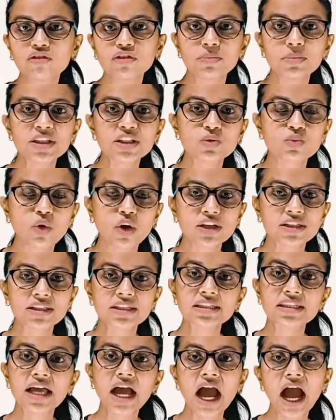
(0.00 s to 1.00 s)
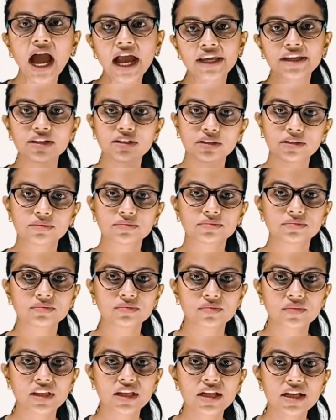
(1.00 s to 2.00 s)
woman's voice is higher.
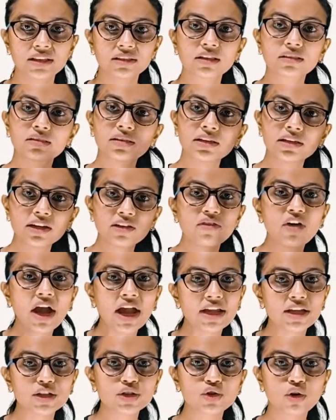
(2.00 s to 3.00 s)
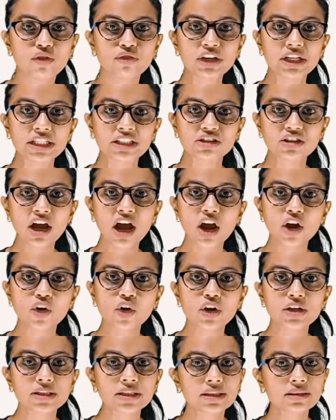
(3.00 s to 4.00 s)
The thinner wires of a guitar
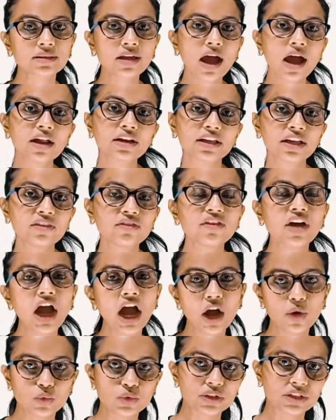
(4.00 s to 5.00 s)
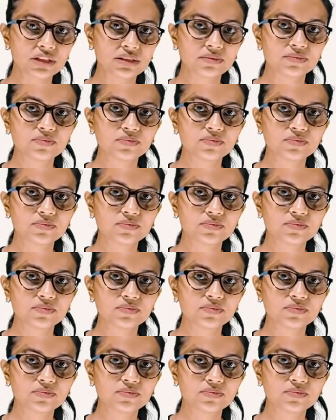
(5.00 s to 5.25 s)
or sitar give out